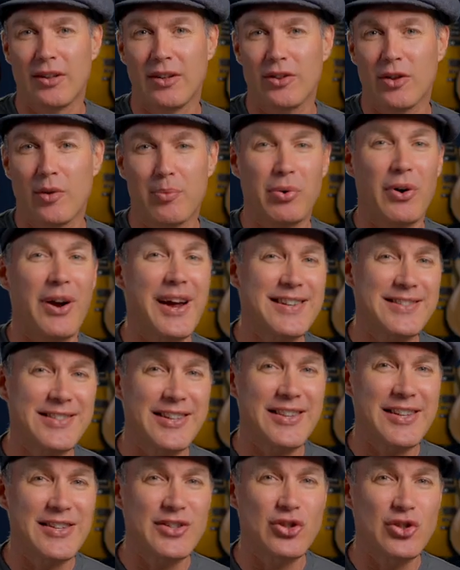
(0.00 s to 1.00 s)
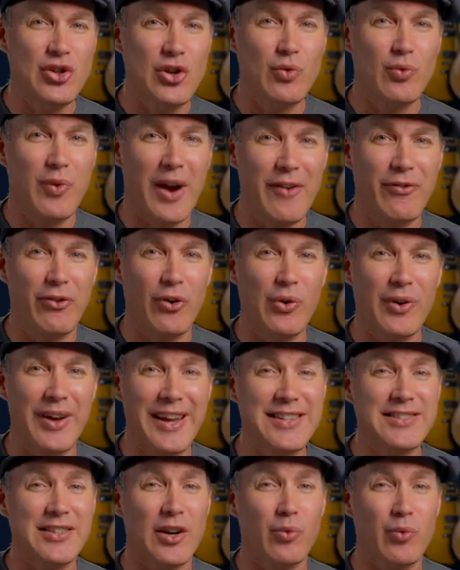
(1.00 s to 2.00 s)
the prize in this new raffle
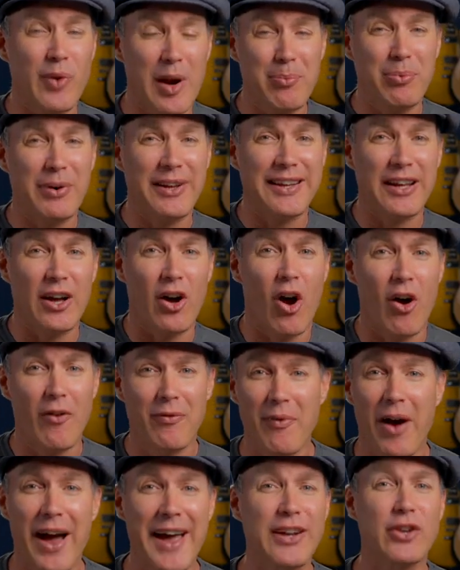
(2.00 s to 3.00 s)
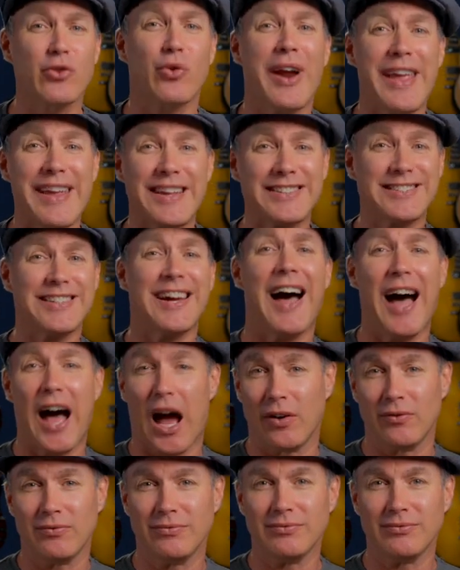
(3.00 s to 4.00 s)
is a replica of my grey
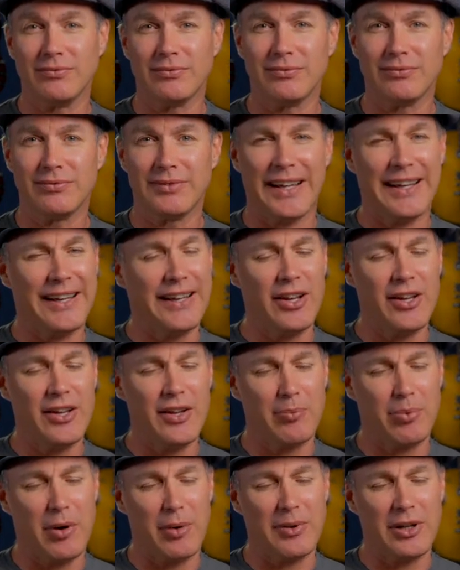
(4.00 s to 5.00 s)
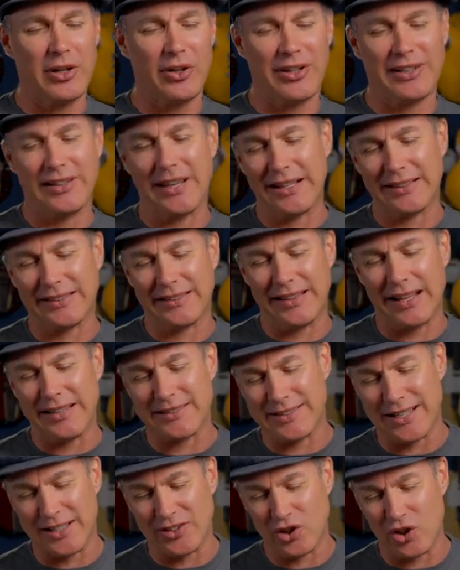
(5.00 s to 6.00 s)
guitar. You're probably looking like
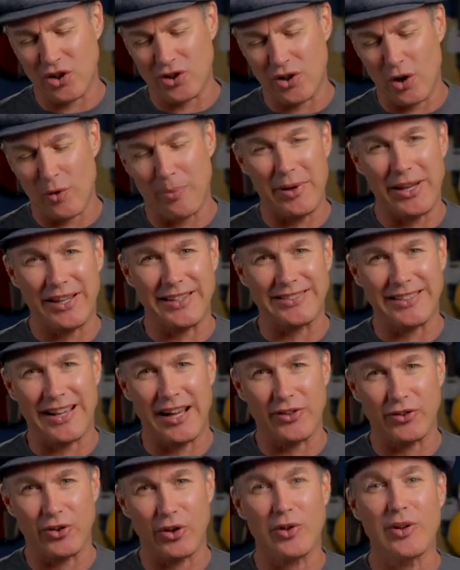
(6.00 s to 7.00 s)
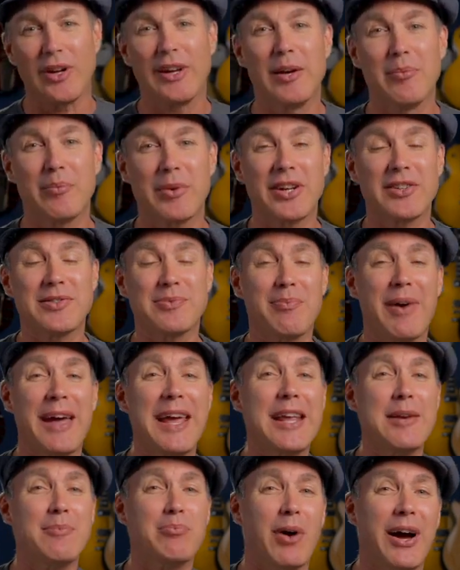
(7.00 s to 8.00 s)
that's actually a shell pink guitar, dude, but it's
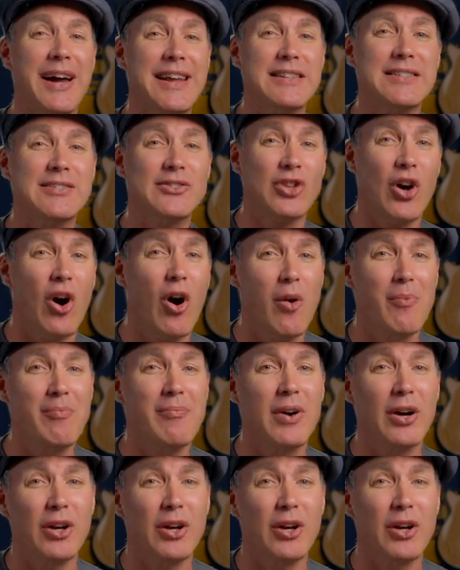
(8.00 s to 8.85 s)
made by Tom